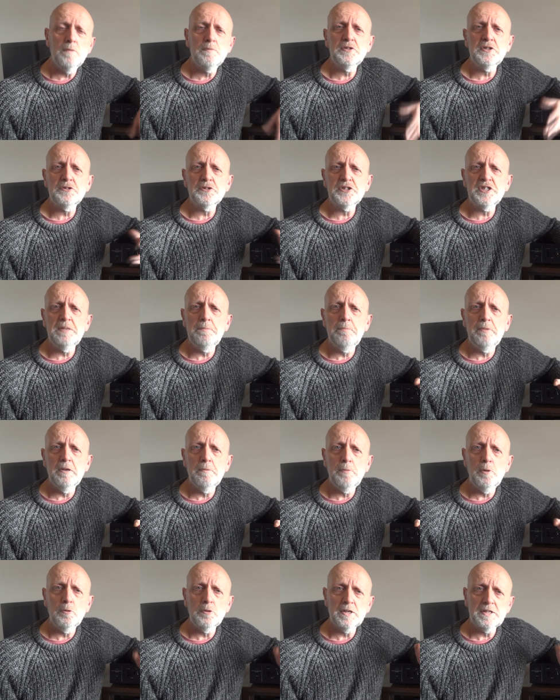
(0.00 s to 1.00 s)
Obviously, on a
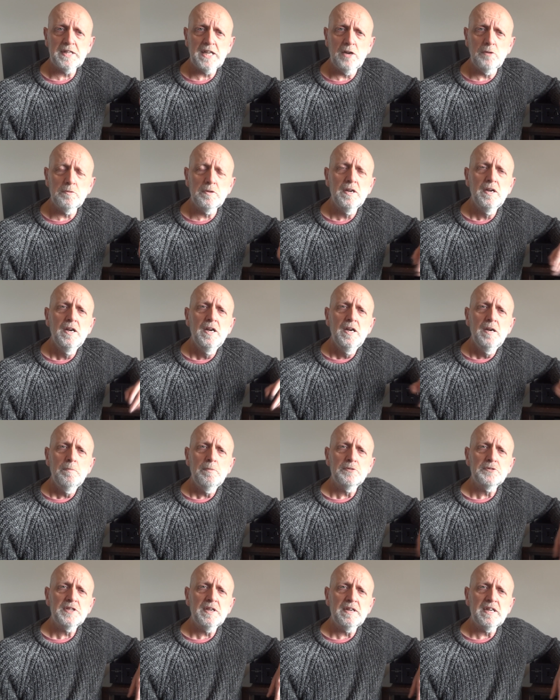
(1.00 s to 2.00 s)
simpler board, I don't,
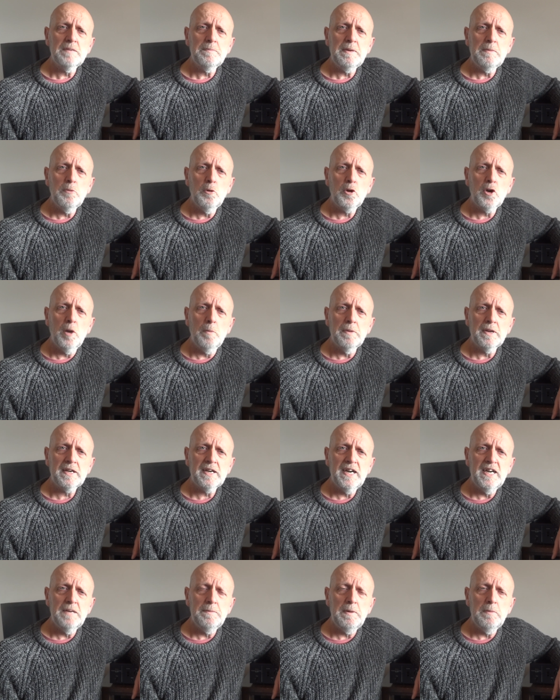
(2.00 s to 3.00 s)
but on something a bit more
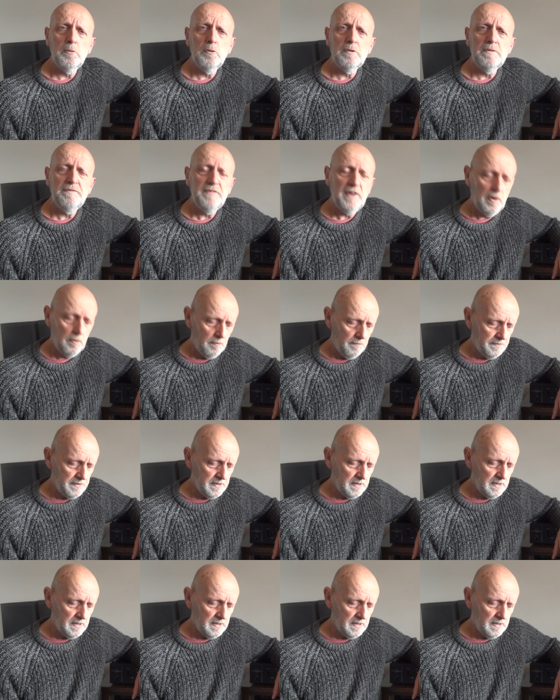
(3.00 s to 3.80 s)
complicated, a bit more involved,